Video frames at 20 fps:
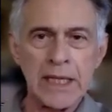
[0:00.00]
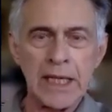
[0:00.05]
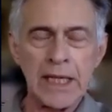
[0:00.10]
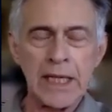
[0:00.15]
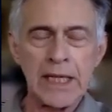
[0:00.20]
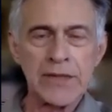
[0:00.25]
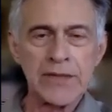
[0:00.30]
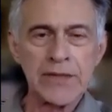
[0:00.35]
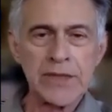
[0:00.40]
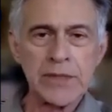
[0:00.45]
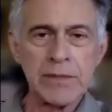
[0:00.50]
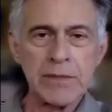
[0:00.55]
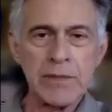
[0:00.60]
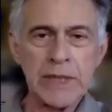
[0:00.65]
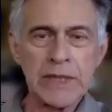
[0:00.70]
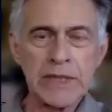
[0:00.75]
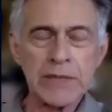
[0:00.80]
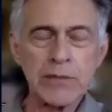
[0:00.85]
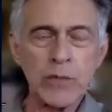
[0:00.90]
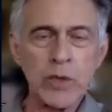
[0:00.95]
it's
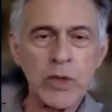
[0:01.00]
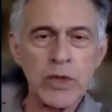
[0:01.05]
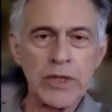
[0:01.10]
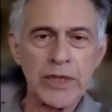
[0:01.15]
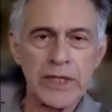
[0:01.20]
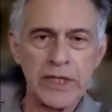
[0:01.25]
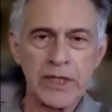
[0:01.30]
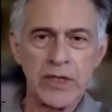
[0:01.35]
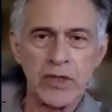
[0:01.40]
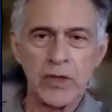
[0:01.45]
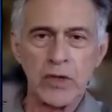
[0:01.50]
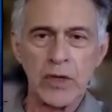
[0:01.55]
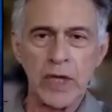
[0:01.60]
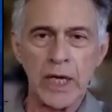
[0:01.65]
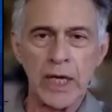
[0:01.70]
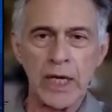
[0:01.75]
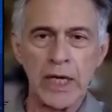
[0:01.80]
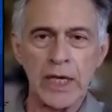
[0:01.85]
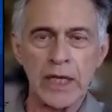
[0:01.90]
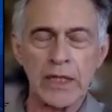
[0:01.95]
much more than
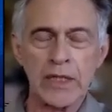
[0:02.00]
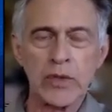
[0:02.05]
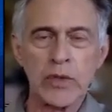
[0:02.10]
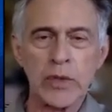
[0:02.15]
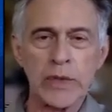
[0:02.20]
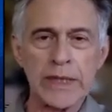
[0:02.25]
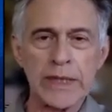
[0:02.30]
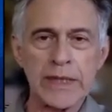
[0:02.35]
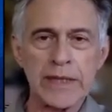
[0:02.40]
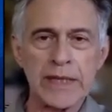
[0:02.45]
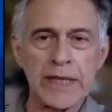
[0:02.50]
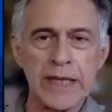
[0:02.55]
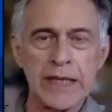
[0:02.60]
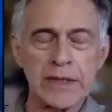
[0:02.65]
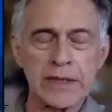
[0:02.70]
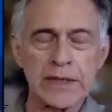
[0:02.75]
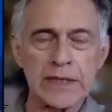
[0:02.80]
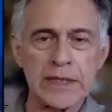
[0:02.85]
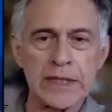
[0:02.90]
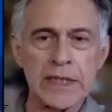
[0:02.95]
uh,
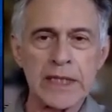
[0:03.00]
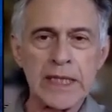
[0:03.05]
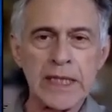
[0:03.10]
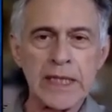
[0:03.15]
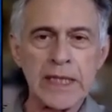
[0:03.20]
20,000.